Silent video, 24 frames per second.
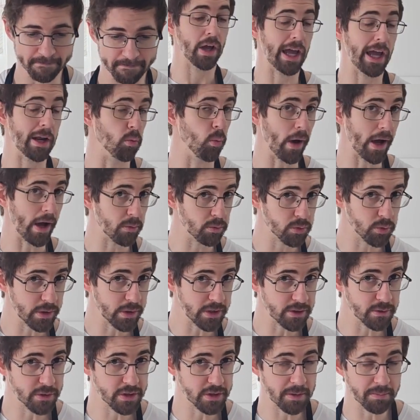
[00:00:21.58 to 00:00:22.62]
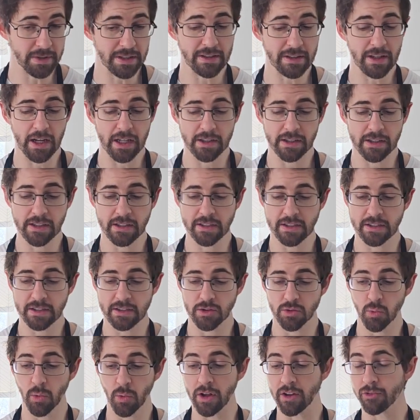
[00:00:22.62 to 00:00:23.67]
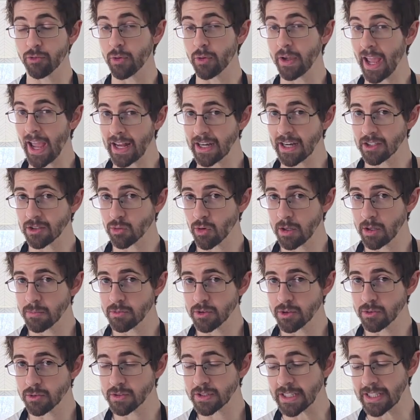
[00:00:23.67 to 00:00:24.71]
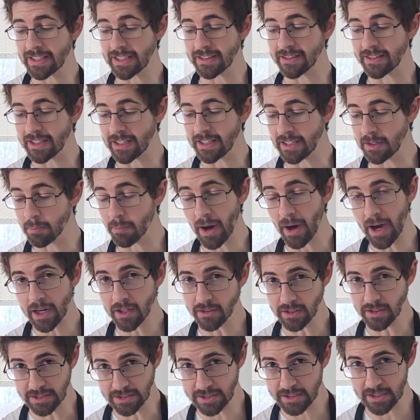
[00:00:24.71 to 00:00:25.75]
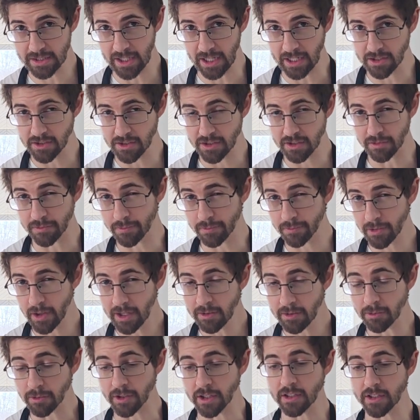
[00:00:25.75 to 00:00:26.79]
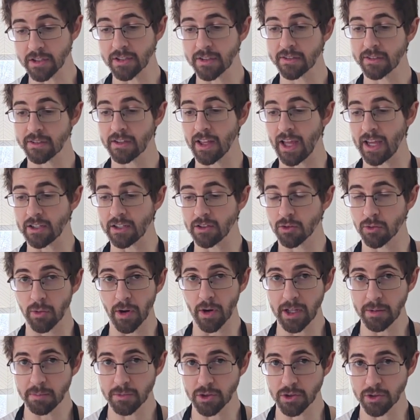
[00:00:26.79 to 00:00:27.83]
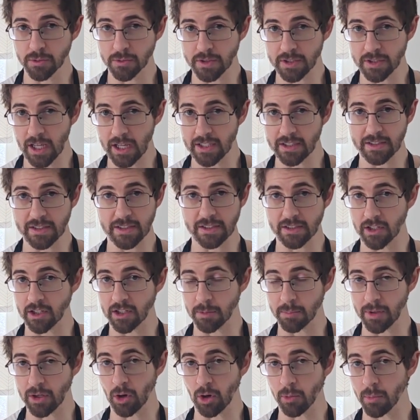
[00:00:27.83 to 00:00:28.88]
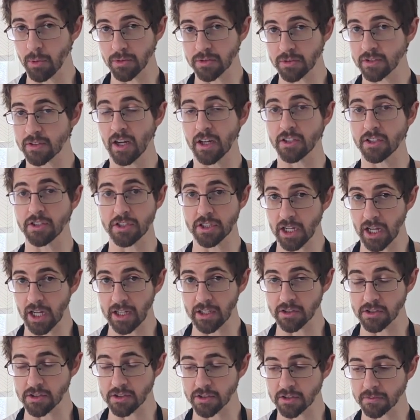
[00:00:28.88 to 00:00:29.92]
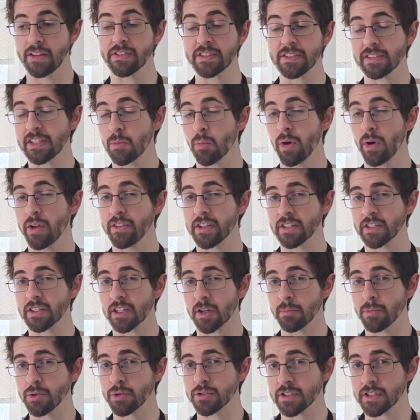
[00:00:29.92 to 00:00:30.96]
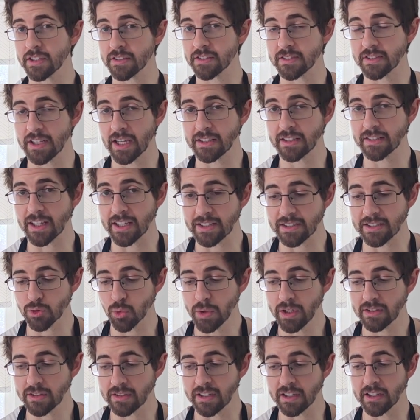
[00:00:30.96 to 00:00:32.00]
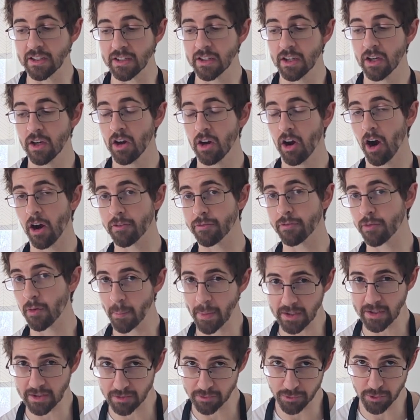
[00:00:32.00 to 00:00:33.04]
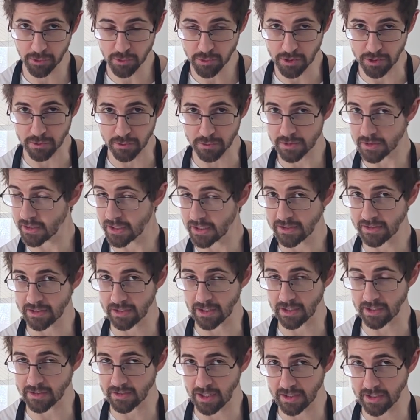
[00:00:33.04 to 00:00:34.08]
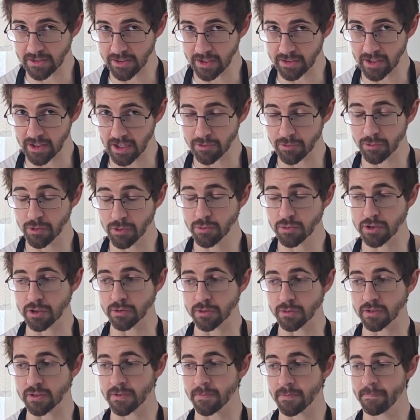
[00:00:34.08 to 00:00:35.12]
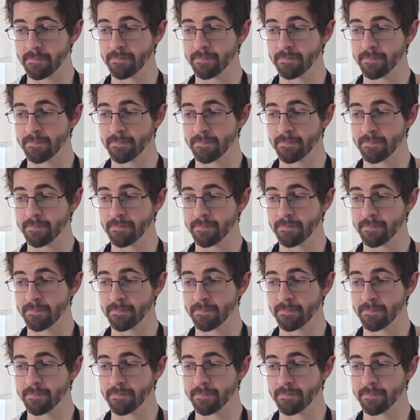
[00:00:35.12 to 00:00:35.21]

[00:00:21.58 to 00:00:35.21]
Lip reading: And why would we do something like this? Well, if we added grape juice in the bottling stage to flavor it, that grape juice taste is going to be almost unchanged. In the same way that kombucha doesn't taste like sweet tea, our fermented fruit juice isn't going to taste like that fruit juice.